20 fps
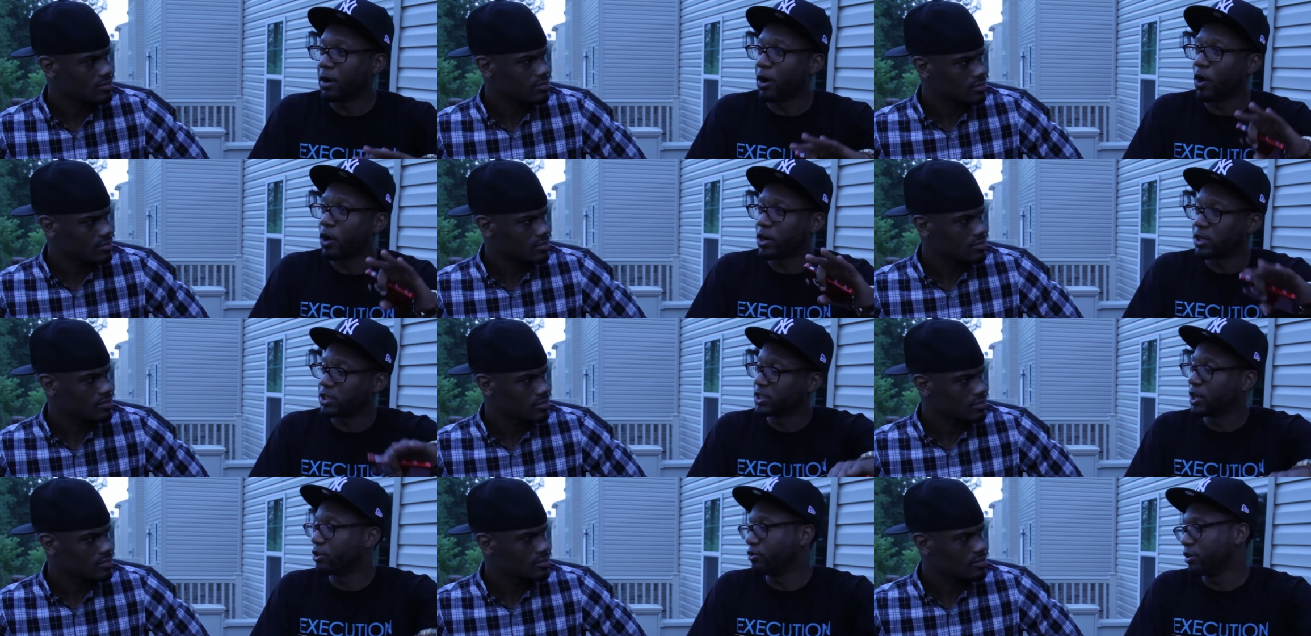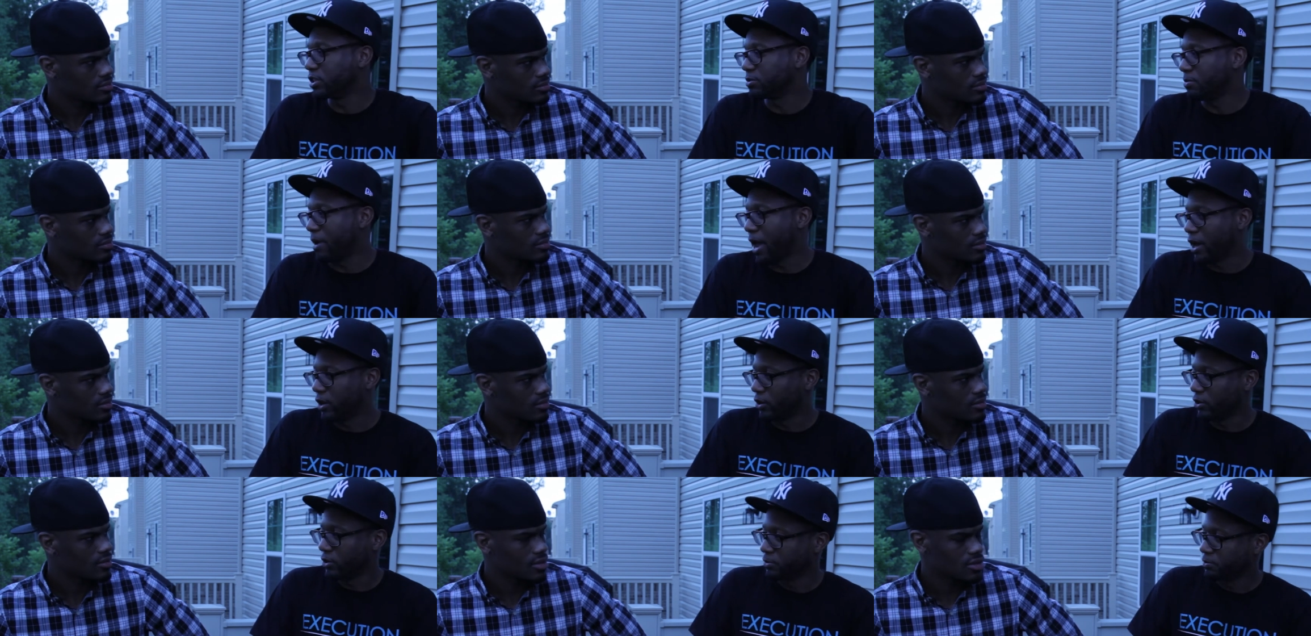Speaker 1: on a serious
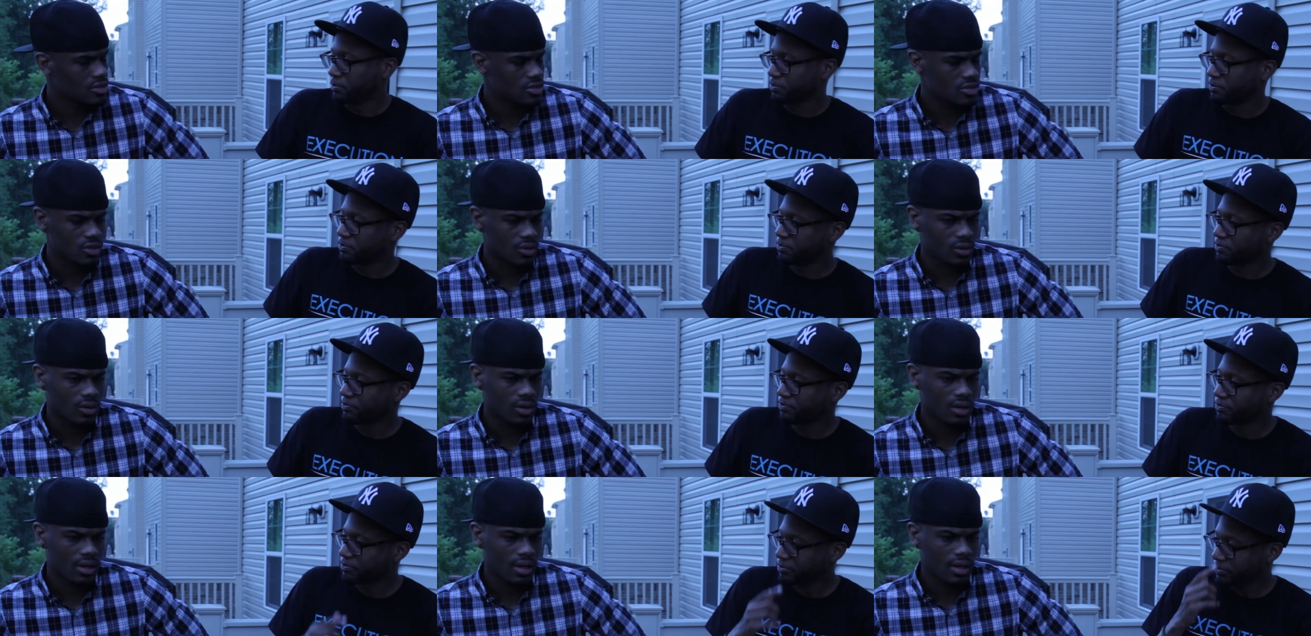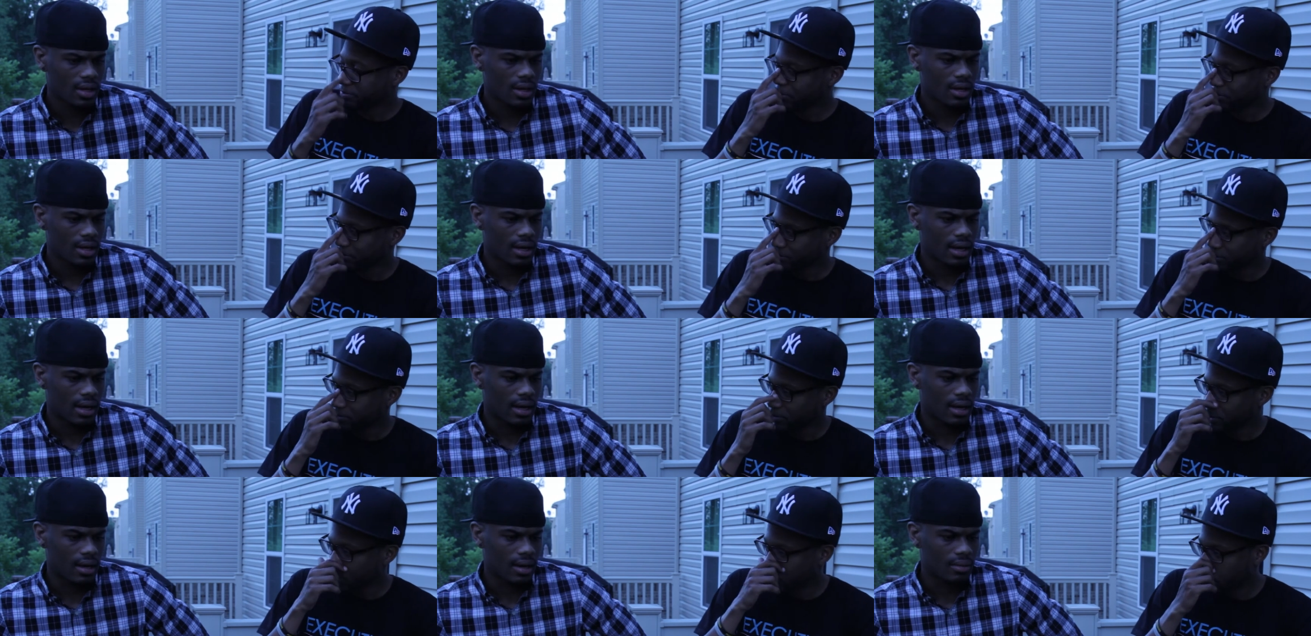matter. Sure.
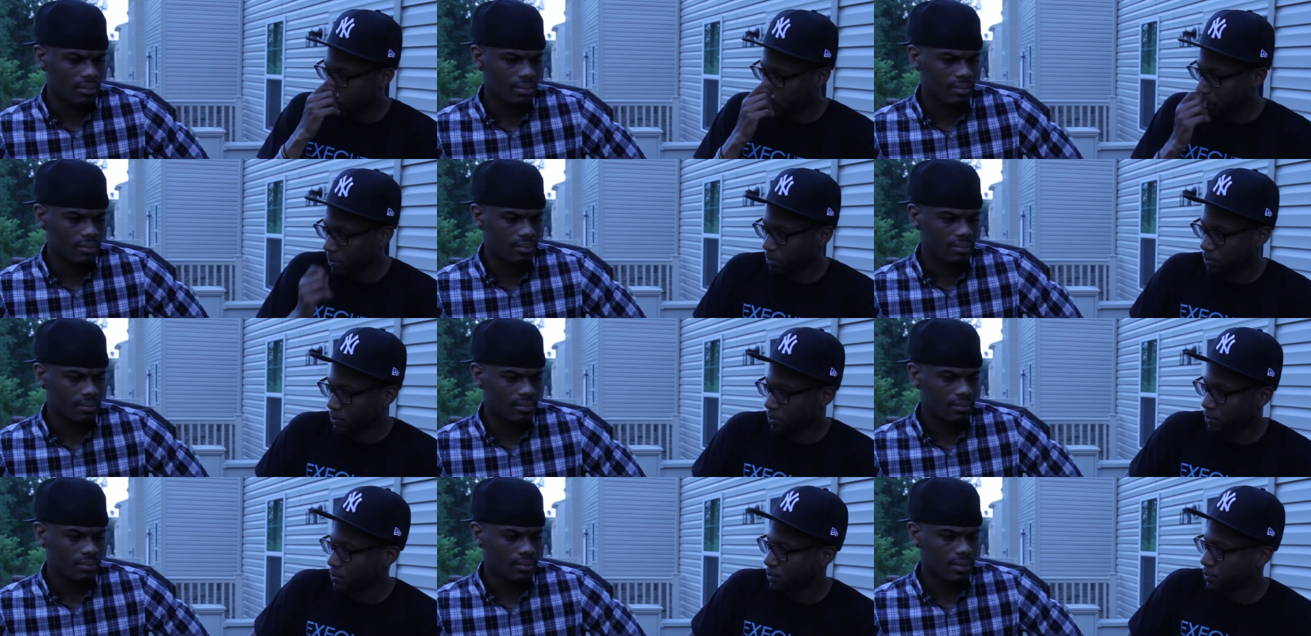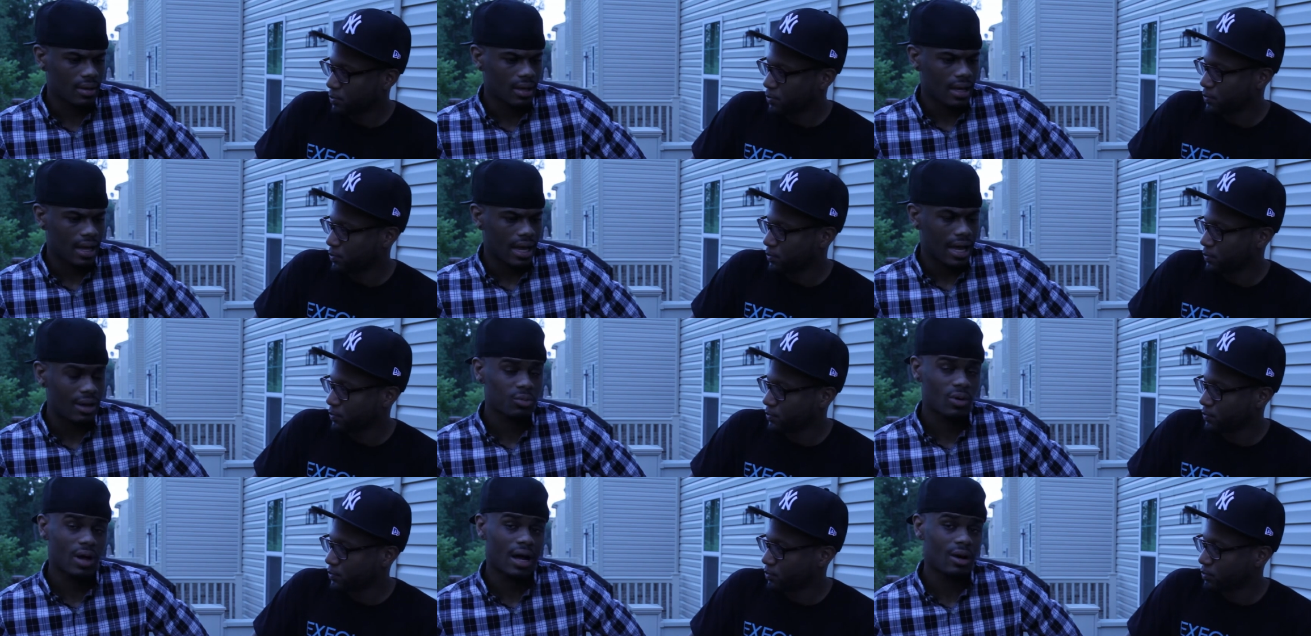Um,
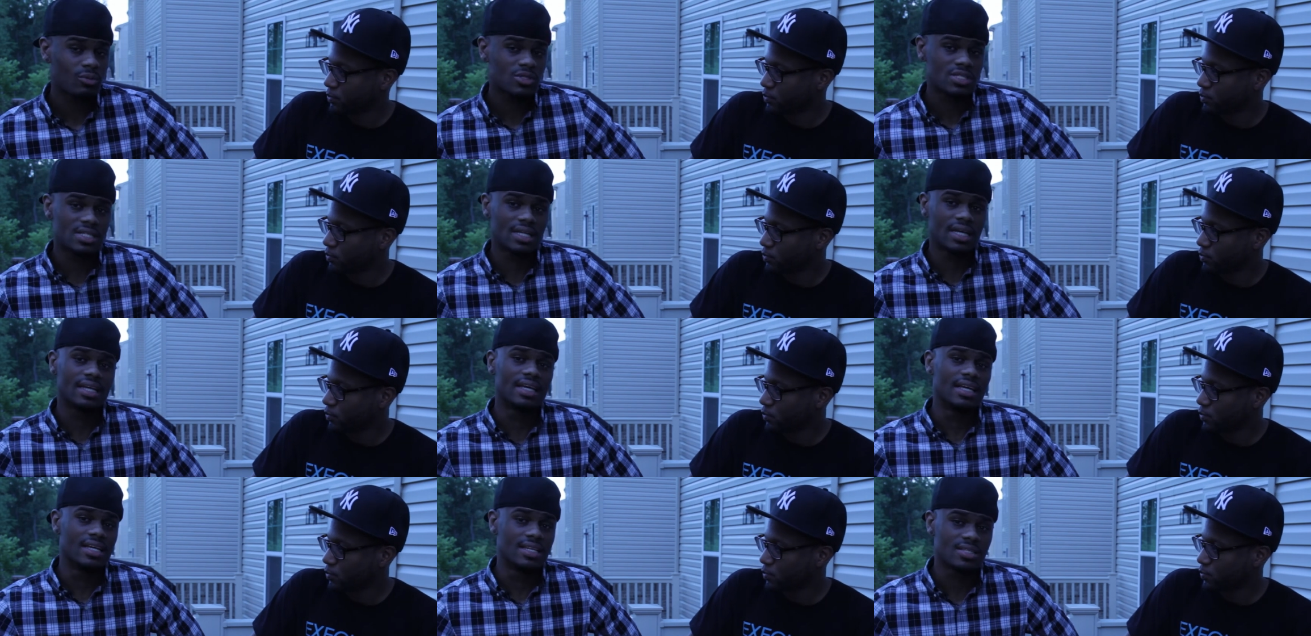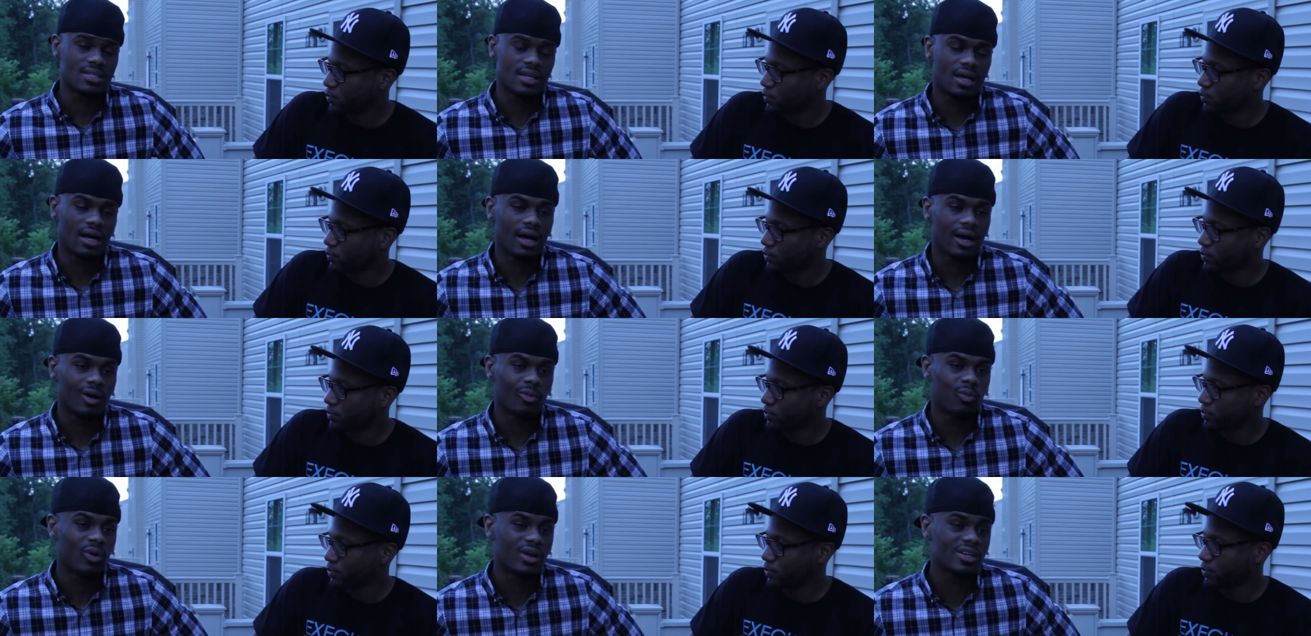I, would say this.
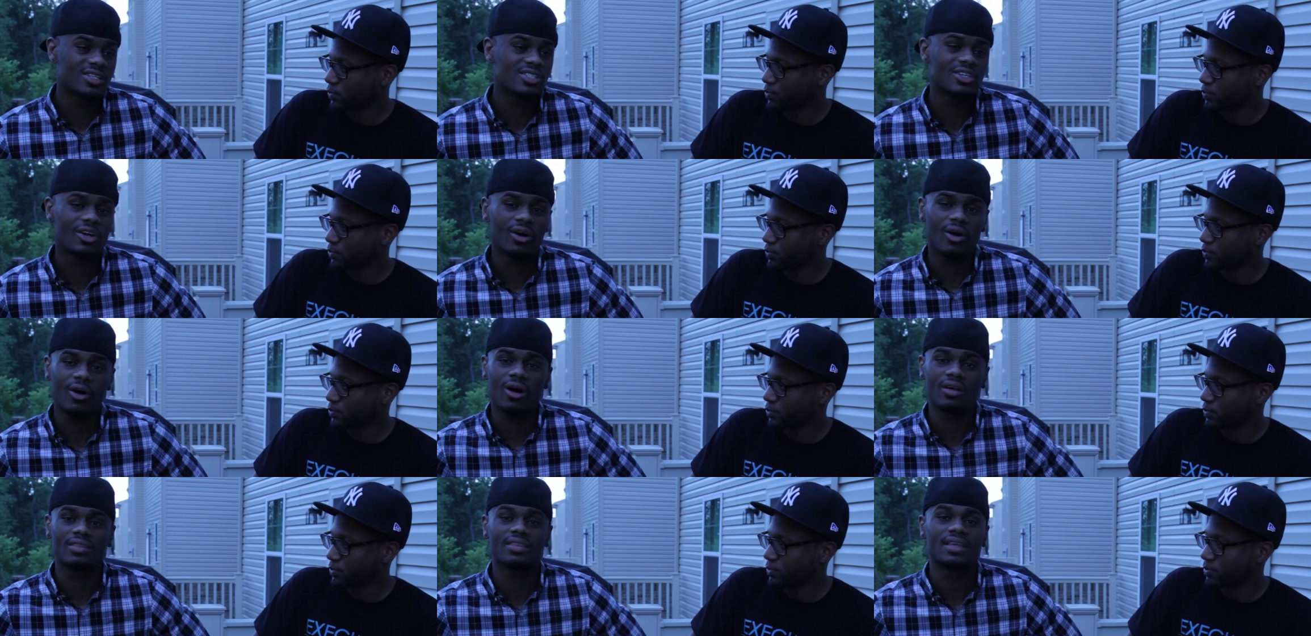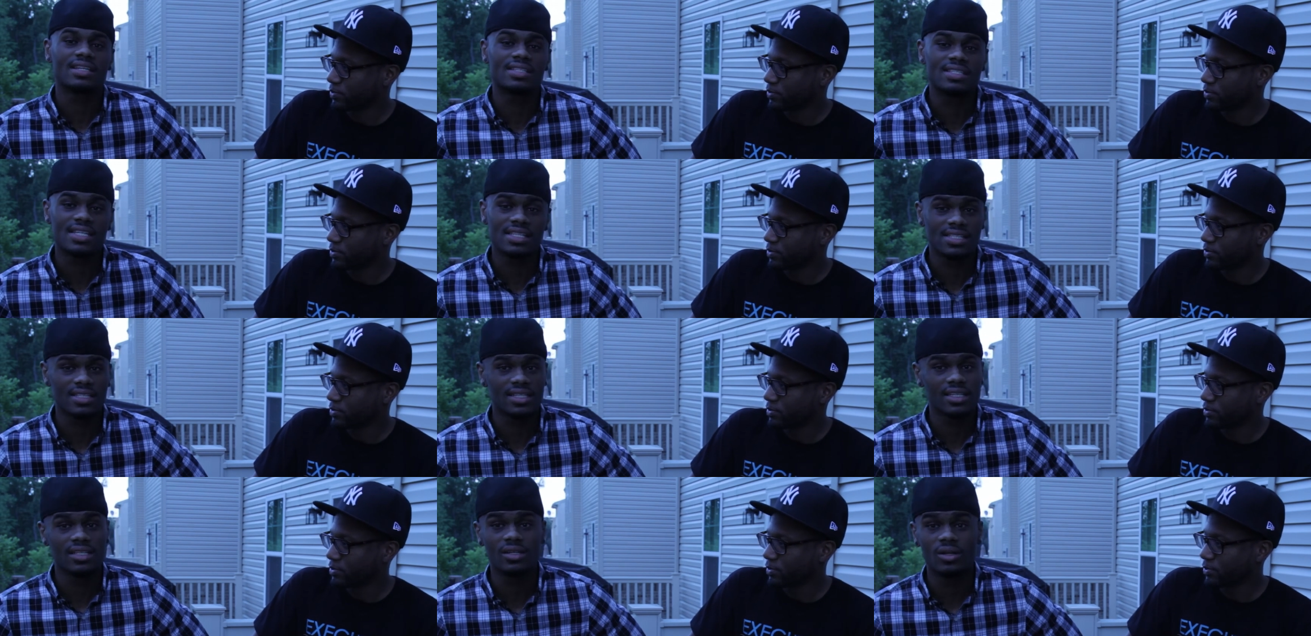Uh, what does your
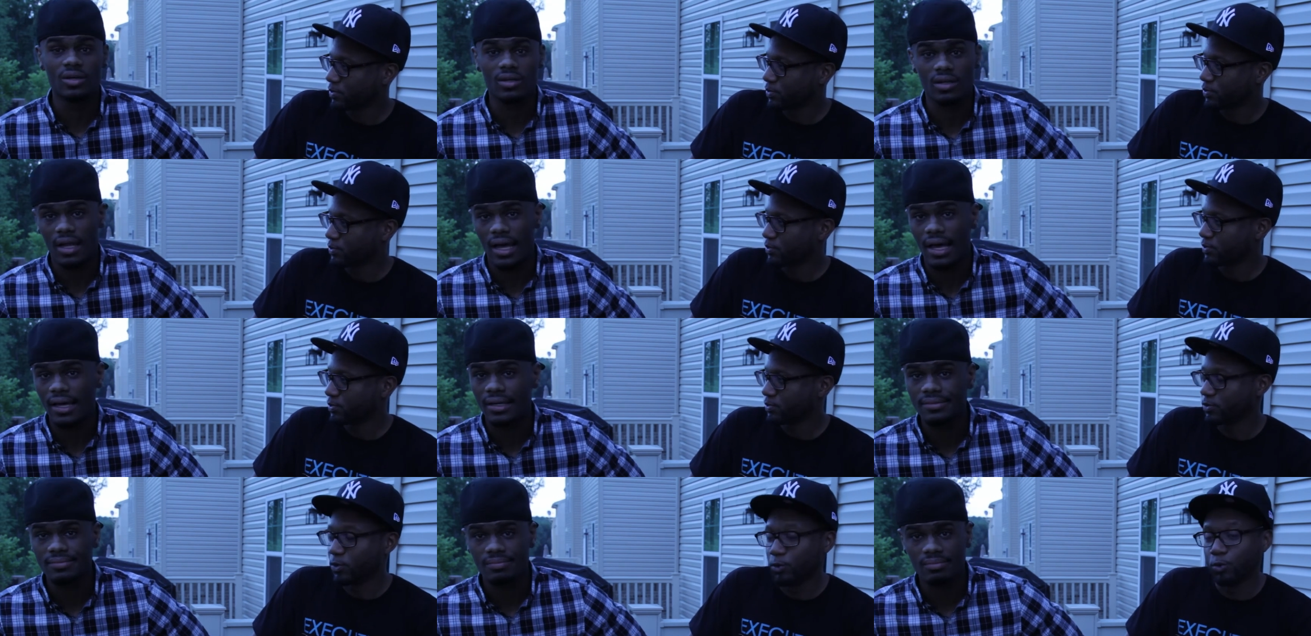authenticity look like?